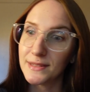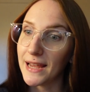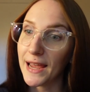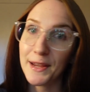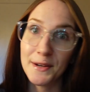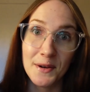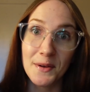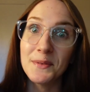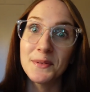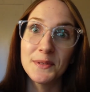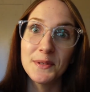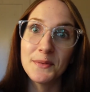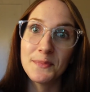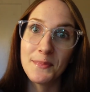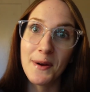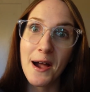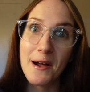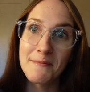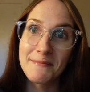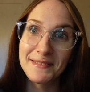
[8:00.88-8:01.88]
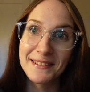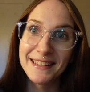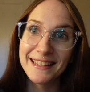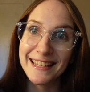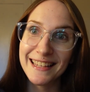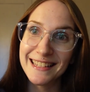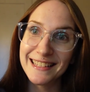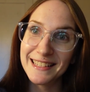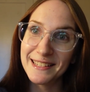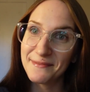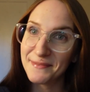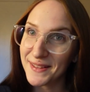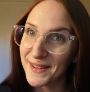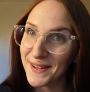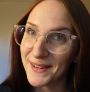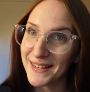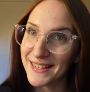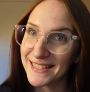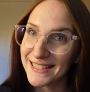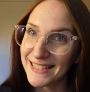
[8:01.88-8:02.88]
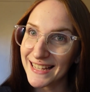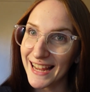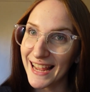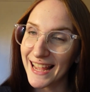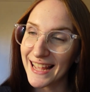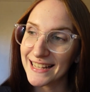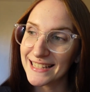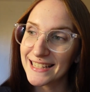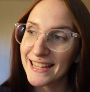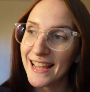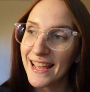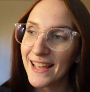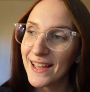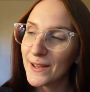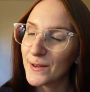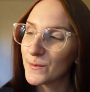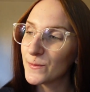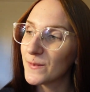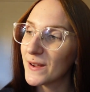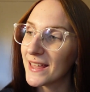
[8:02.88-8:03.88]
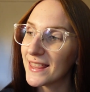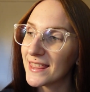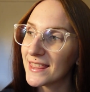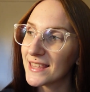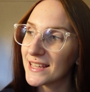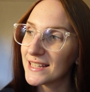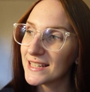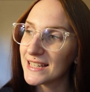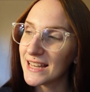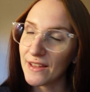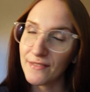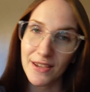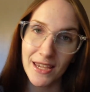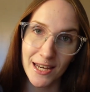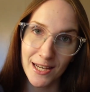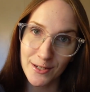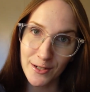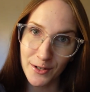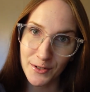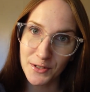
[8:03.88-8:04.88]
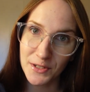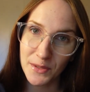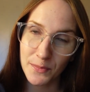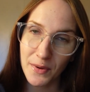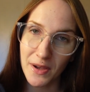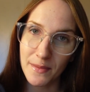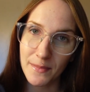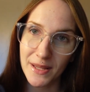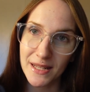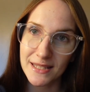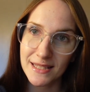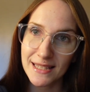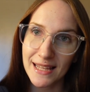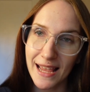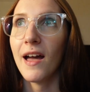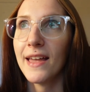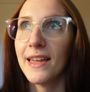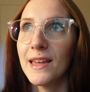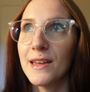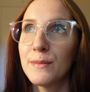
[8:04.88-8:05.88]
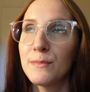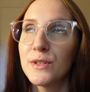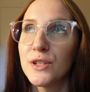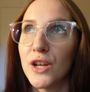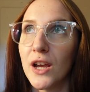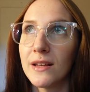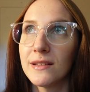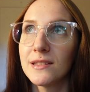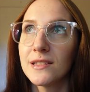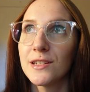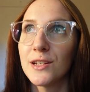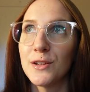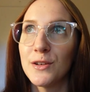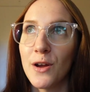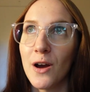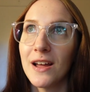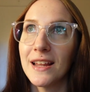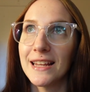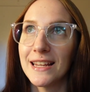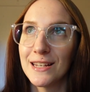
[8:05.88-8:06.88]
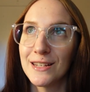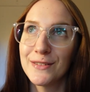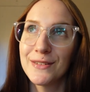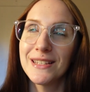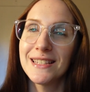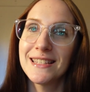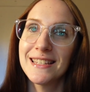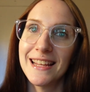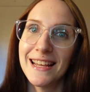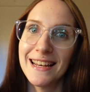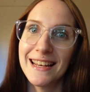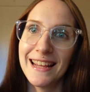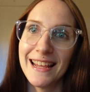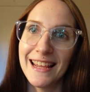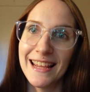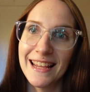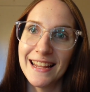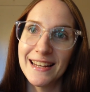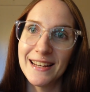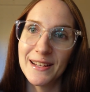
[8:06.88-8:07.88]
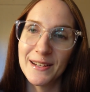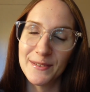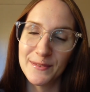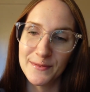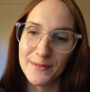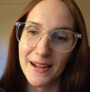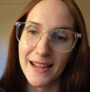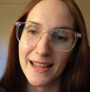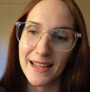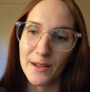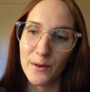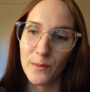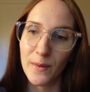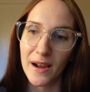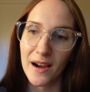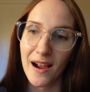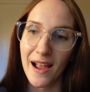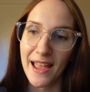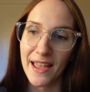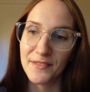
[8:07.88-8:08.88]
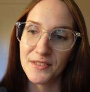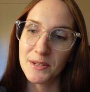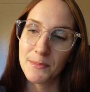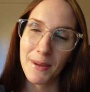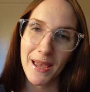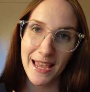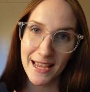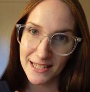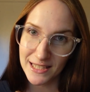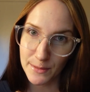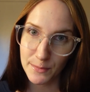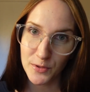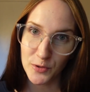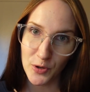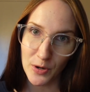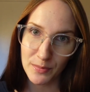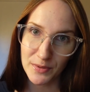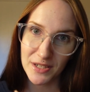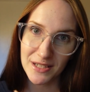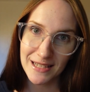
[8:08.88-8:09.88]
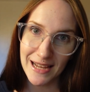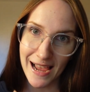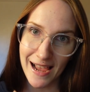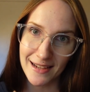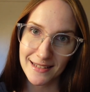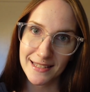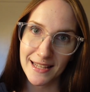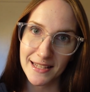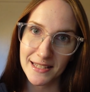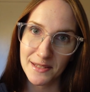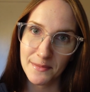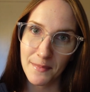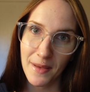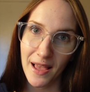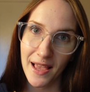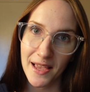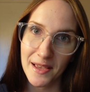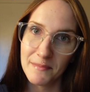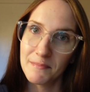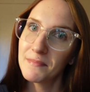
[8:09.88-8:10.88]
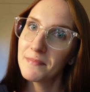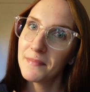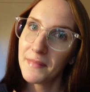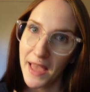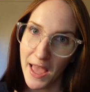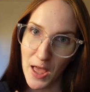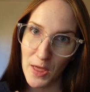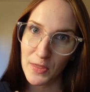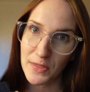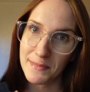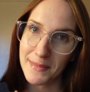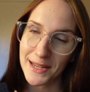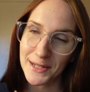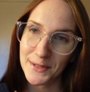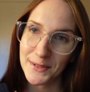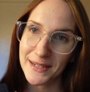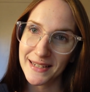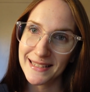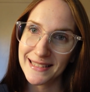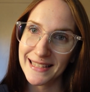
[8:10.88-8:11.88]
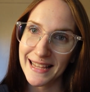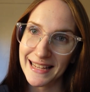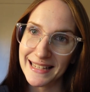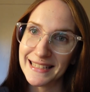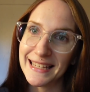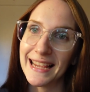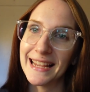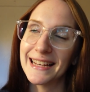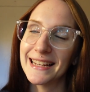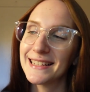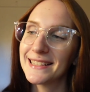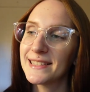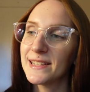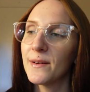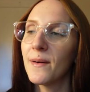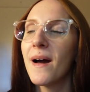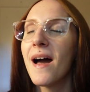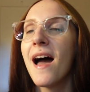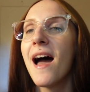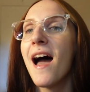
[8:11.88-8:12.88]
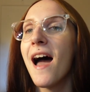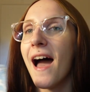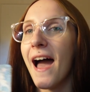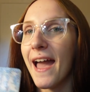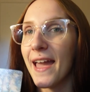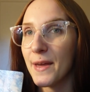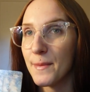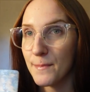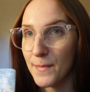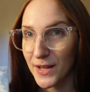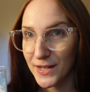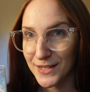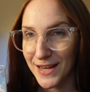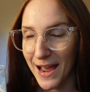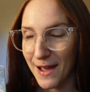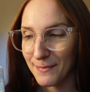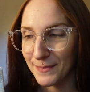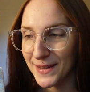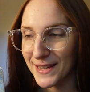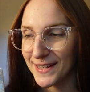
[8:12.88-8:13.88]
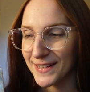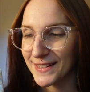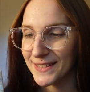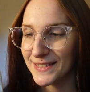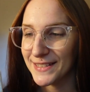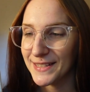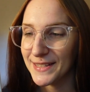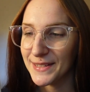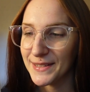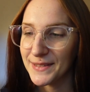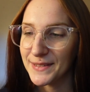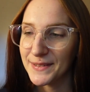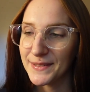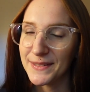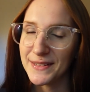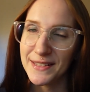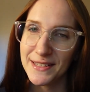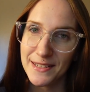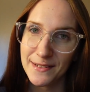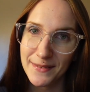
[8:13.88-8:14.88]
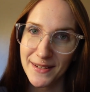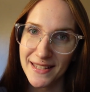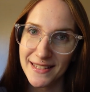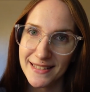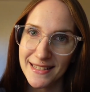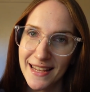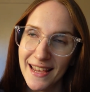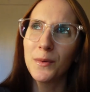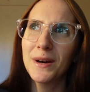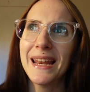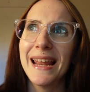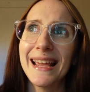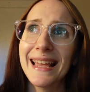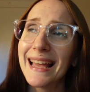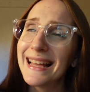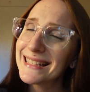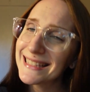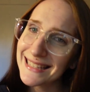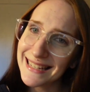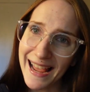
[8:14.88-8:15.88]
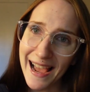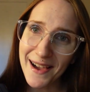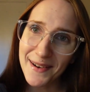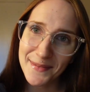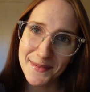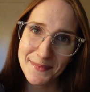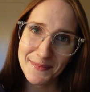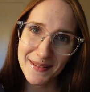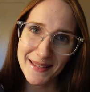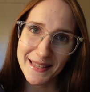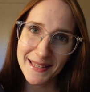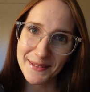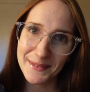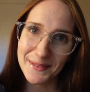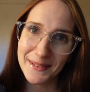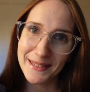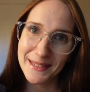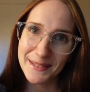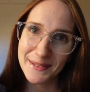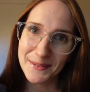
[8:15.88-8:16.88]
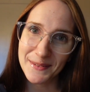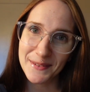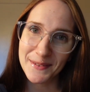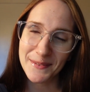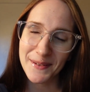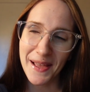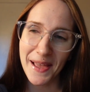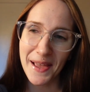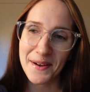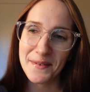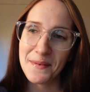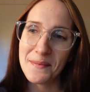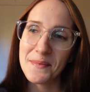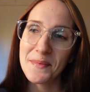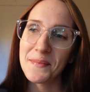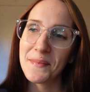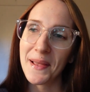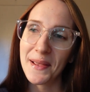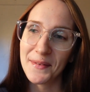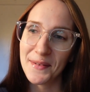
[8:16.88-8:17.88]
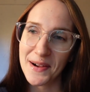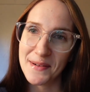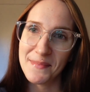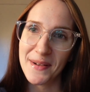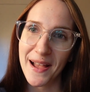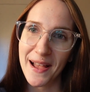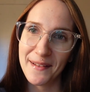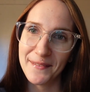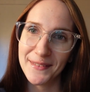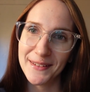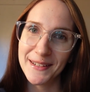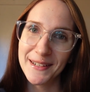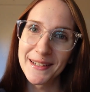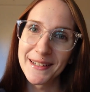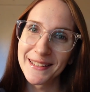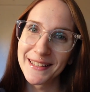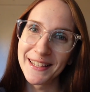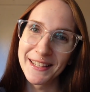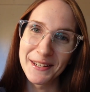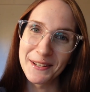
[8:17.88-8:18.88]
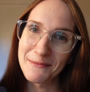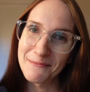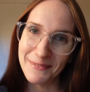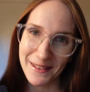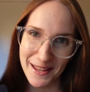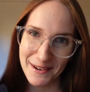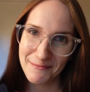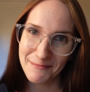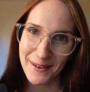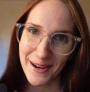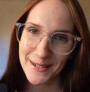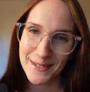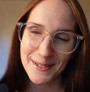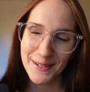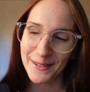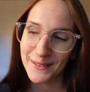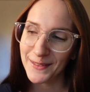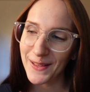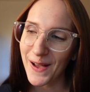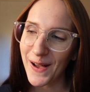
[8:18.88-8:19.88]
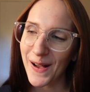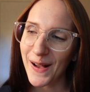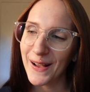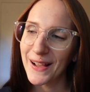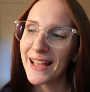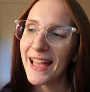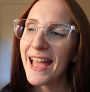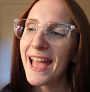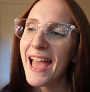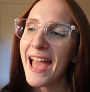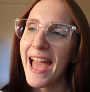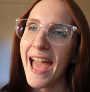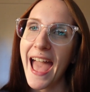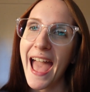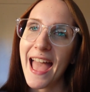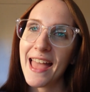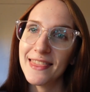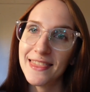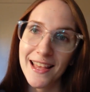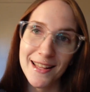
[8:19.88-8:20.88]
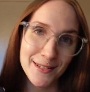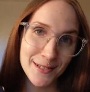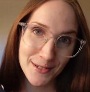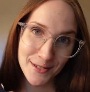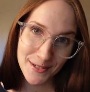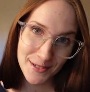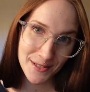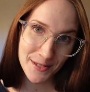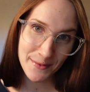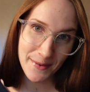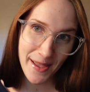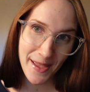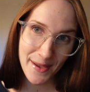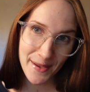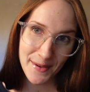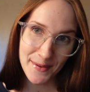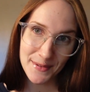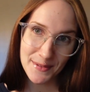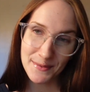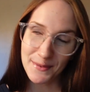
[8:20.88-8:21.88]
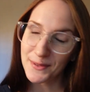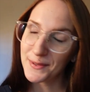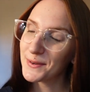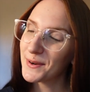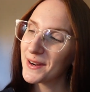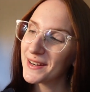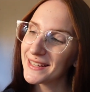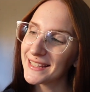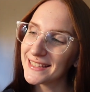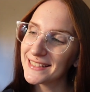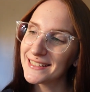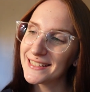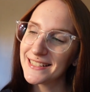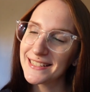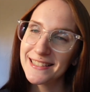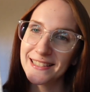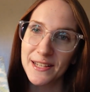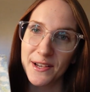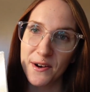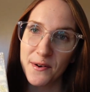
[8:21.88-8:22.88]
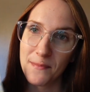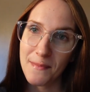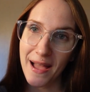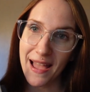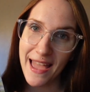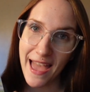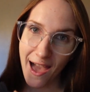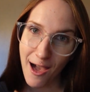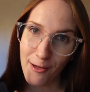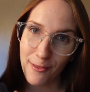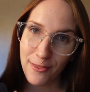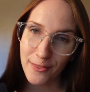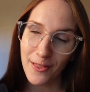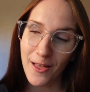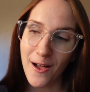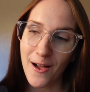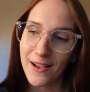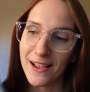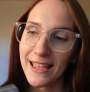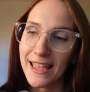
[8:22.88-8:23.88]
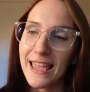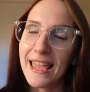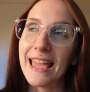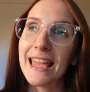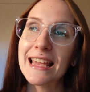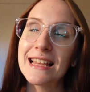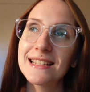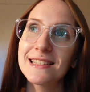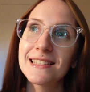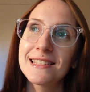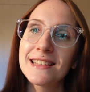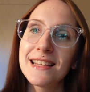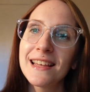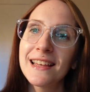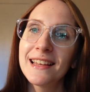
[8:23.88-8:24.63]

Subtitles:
diagnosed properly, to be honest, and with navigating doctor's appointments. I am just not interested in a ring where I have to pay a subscription to access my health metrics and data. So I am much happier to do it what I guess now would be the old school way. I remember my grandma having her little blood pressure log, and that's just the way it goes with chronic illness. So my health log is